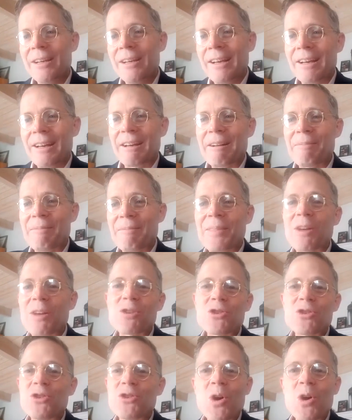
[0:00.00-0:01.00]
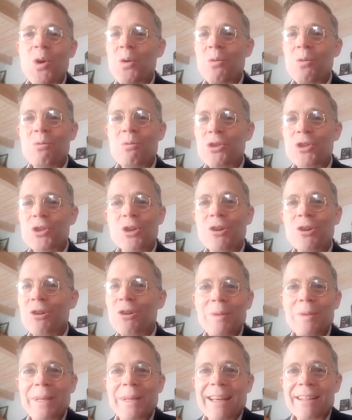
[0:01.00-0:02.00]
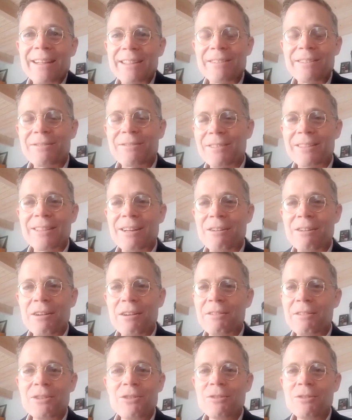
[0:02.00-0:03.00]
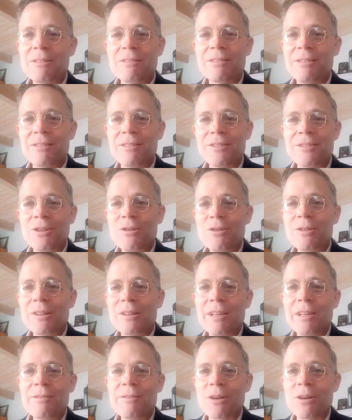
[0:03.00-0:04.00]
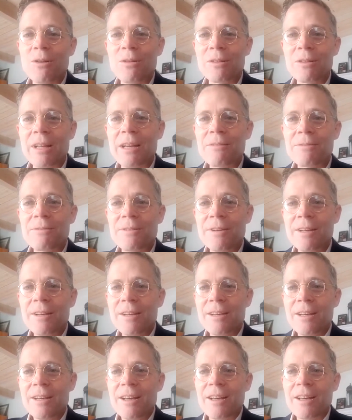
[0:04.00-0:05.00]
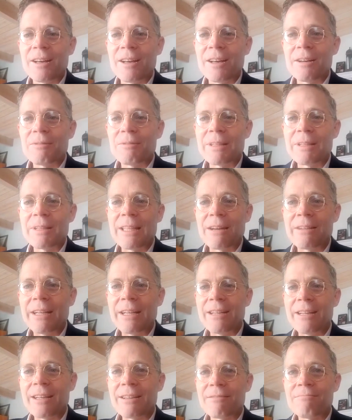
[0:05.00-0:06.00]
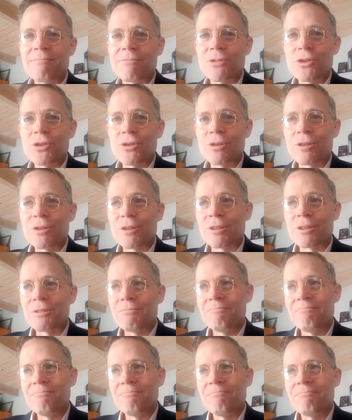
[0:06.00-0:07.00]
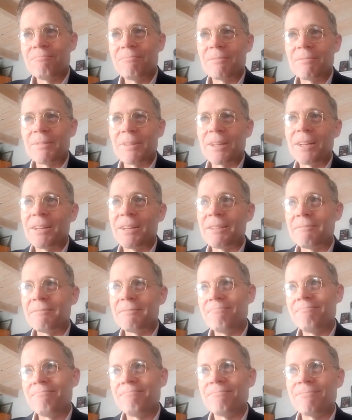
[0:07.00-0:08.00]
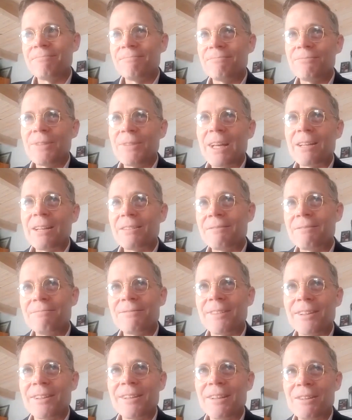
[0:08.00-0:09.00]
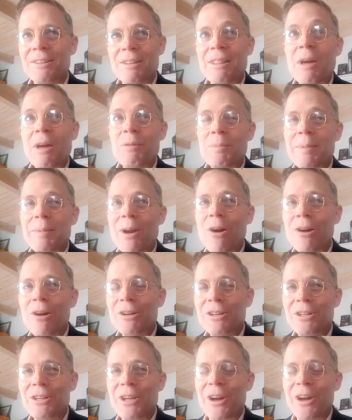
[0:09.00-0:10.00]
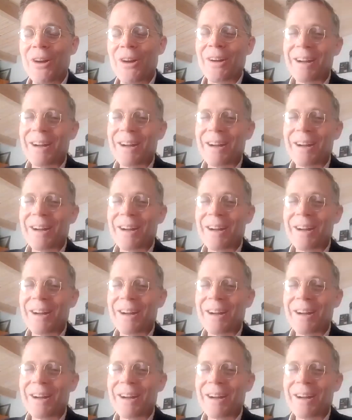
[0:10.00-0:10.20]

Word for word: Um, there's no sugar we can't live without. I mean, you could you could live your whole life uh, without eating sugar. Um, well, it, that would be hard to do.